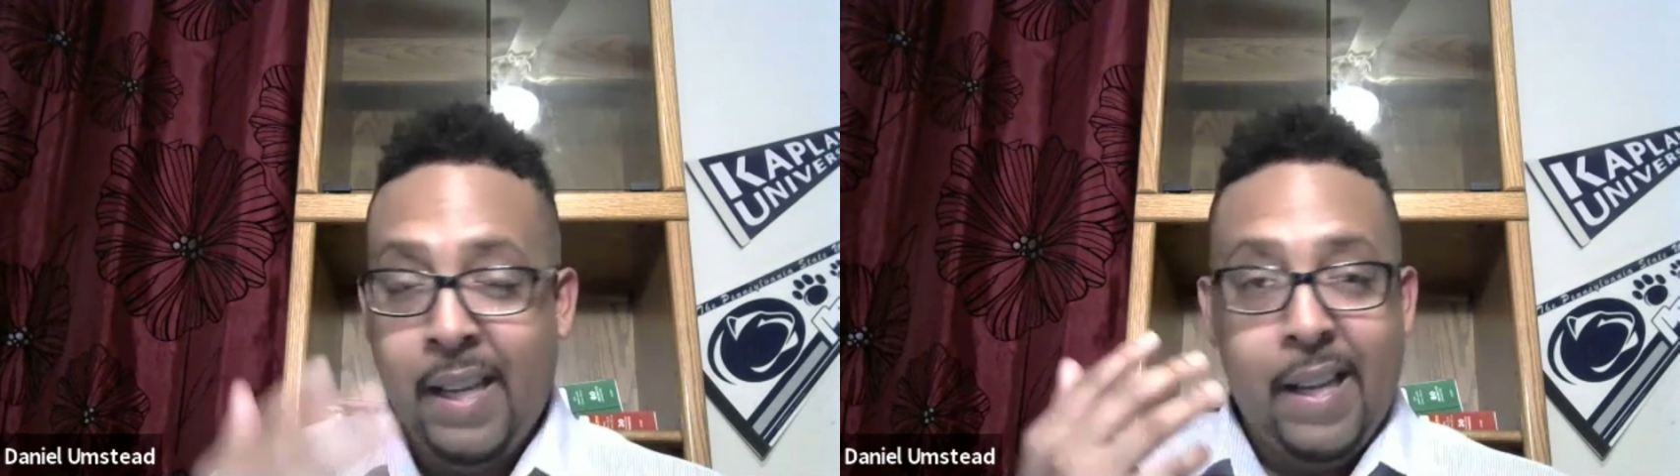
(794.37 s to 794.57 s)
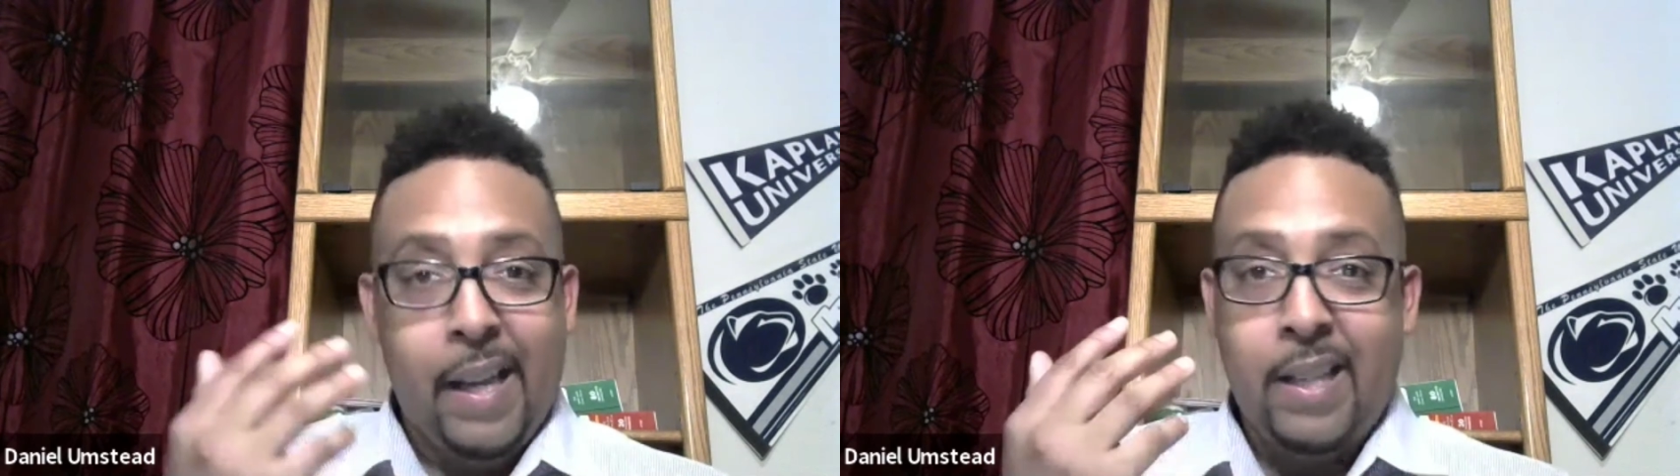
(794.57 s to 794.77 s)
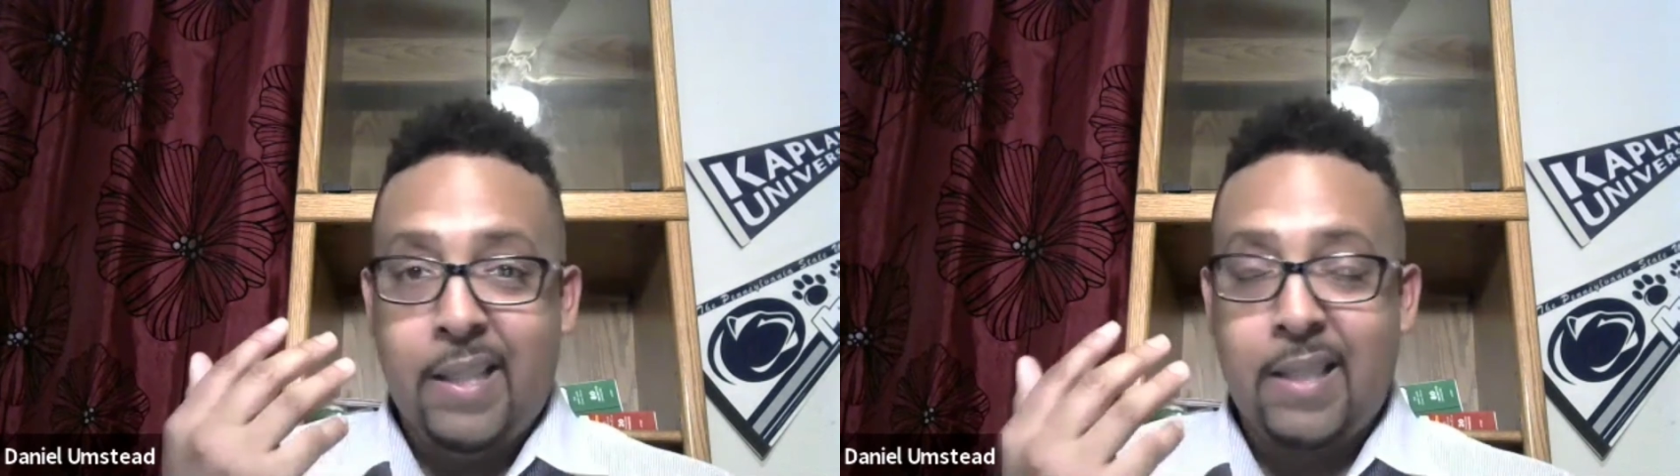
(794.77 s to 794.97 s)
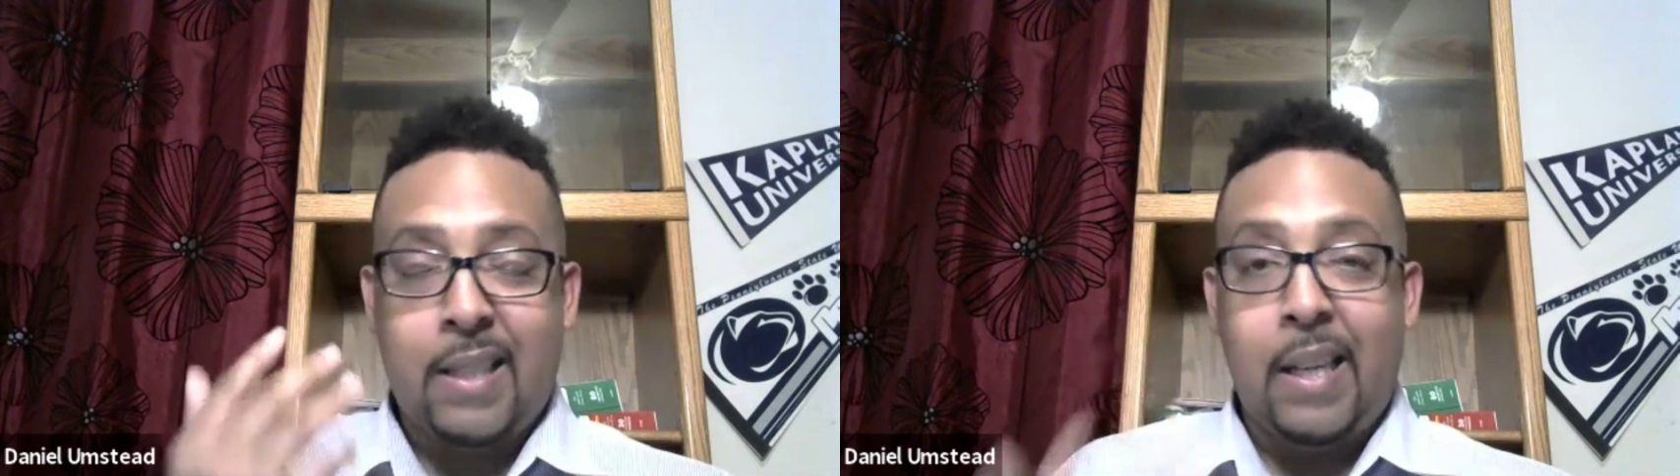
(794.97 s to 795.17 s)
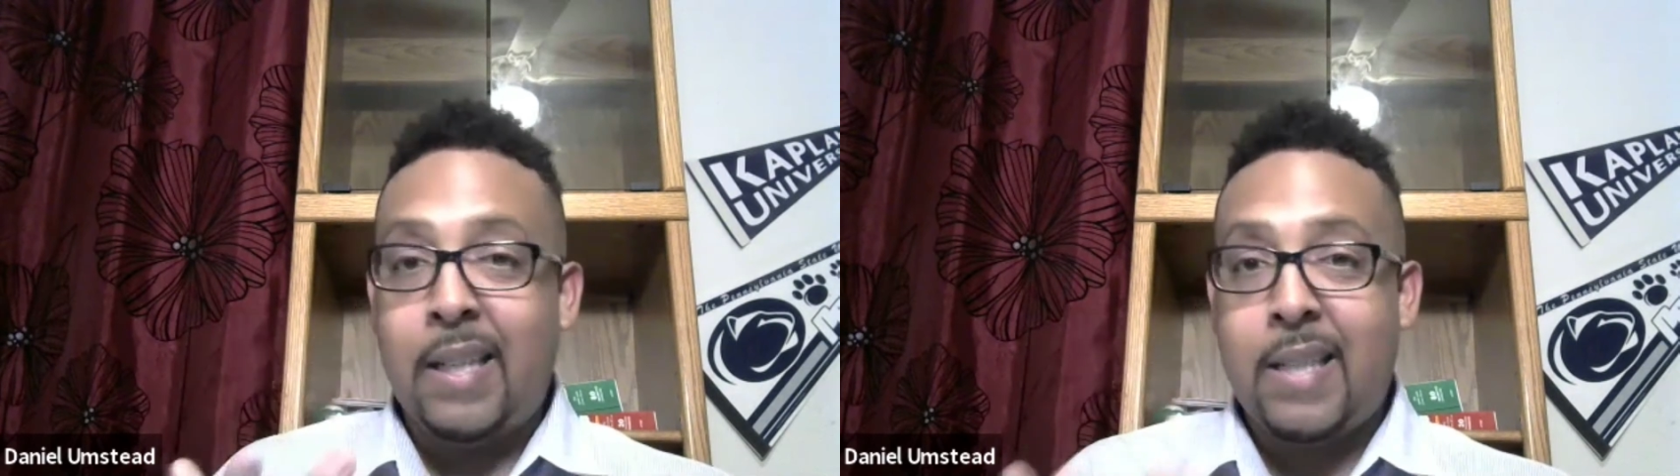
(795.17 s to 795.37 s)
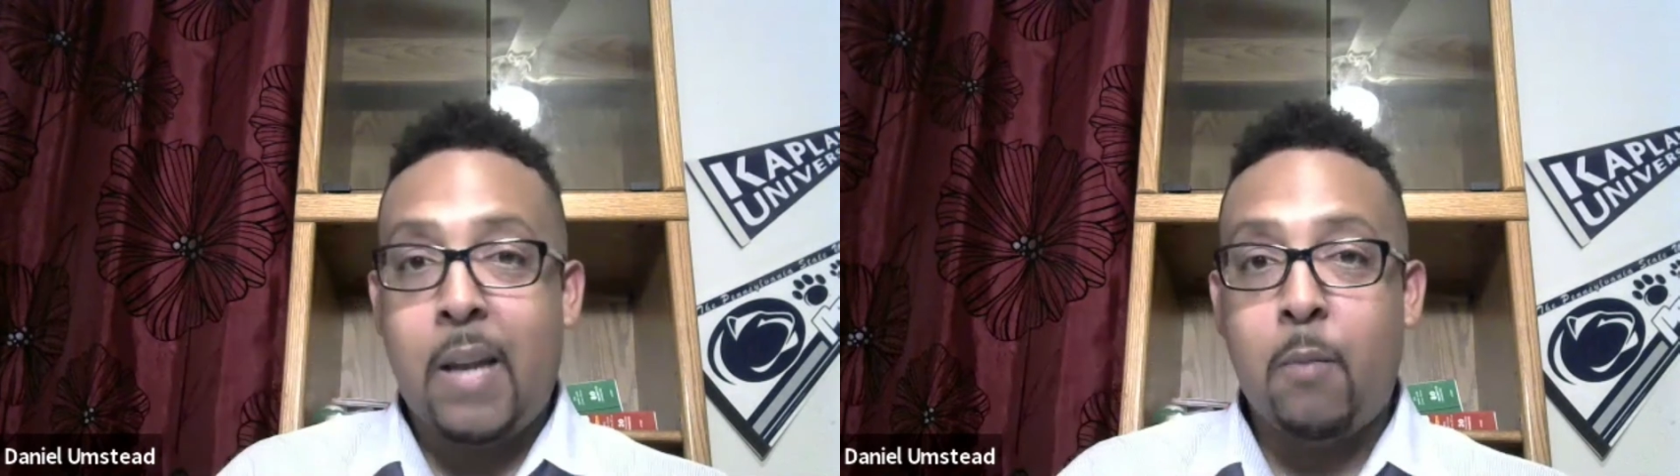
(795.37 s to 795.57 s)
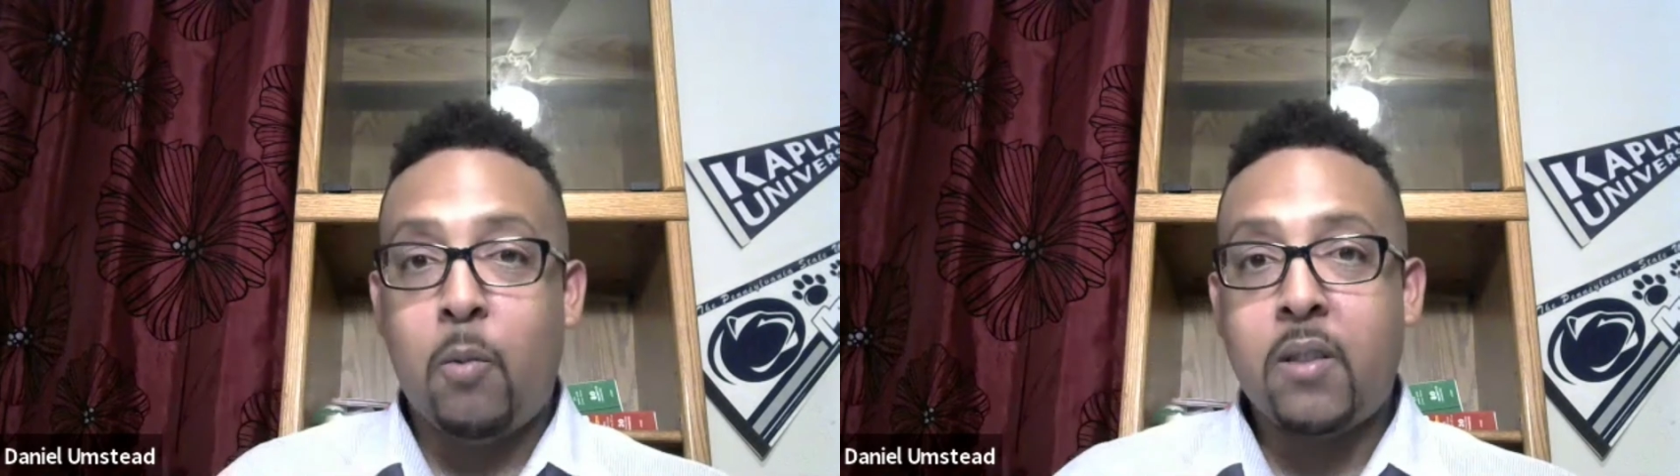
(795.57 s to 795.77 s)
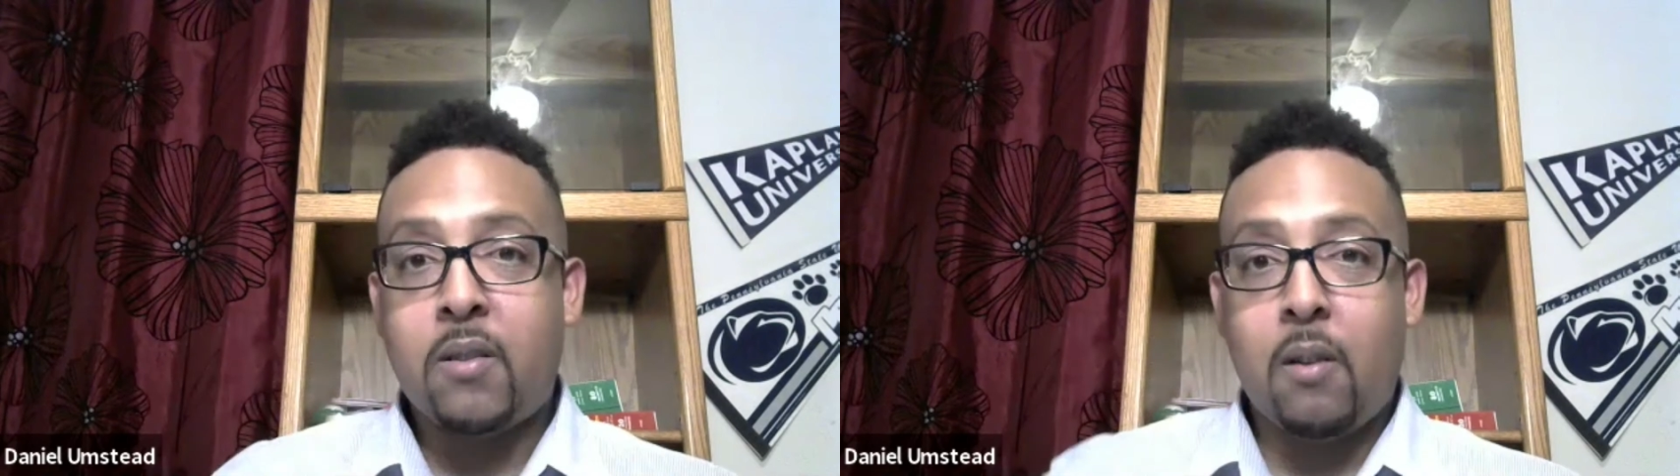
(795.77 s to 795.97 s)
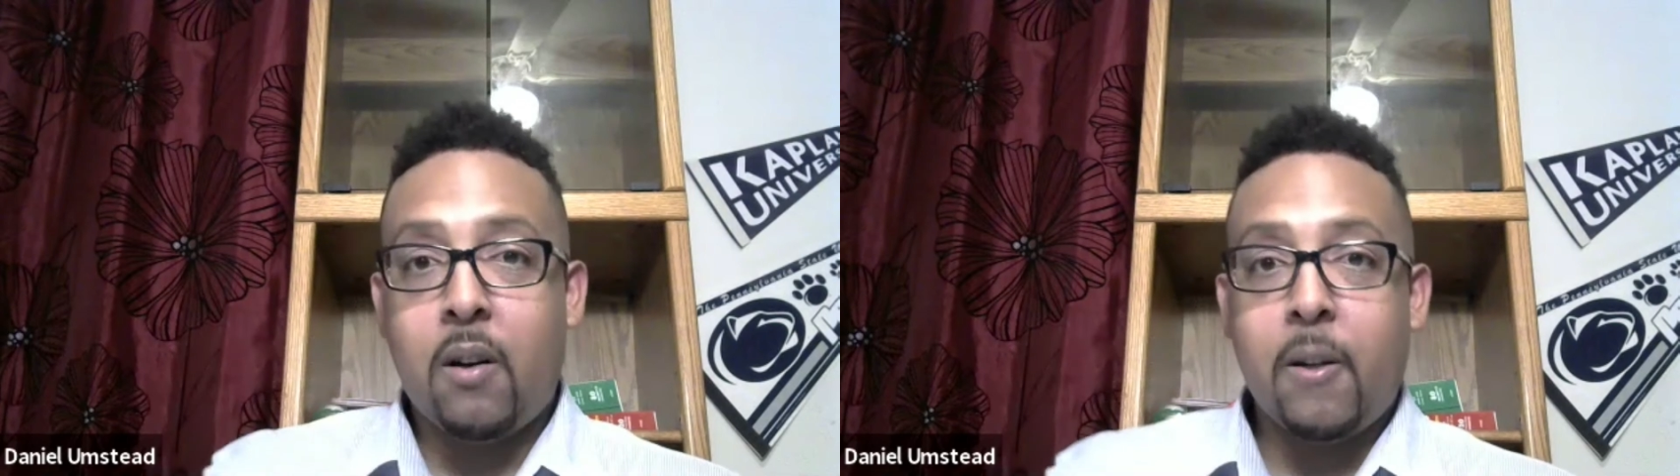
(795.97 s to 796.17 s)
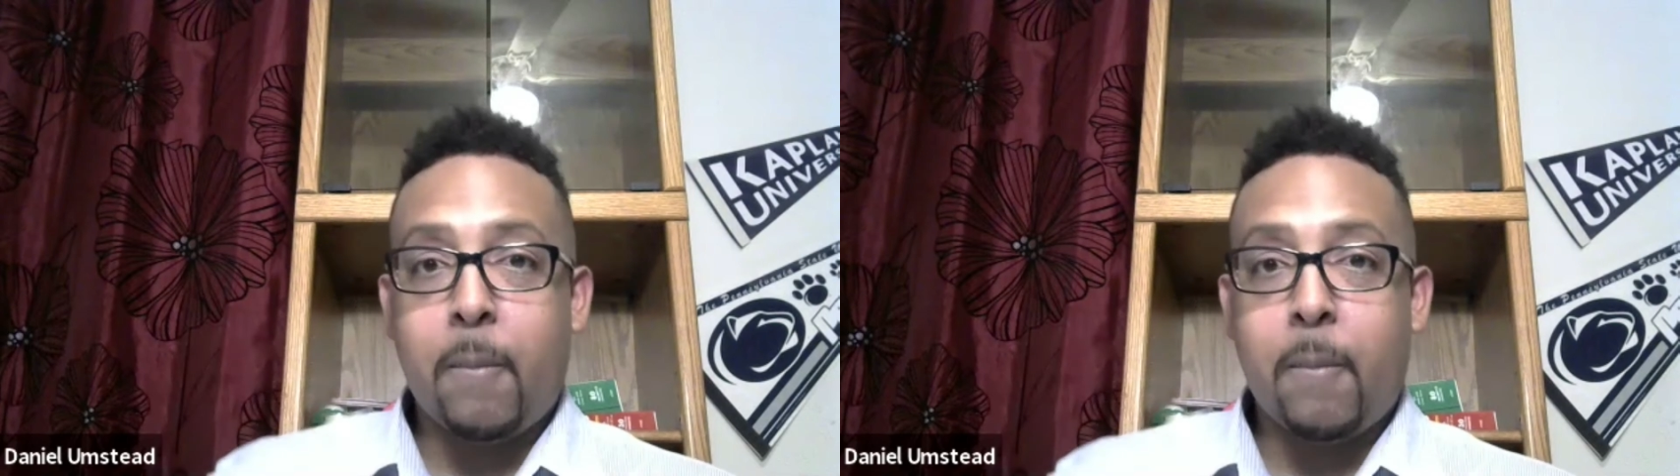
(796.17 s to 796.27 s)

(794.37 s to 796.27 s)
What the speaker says: and just getting day one started?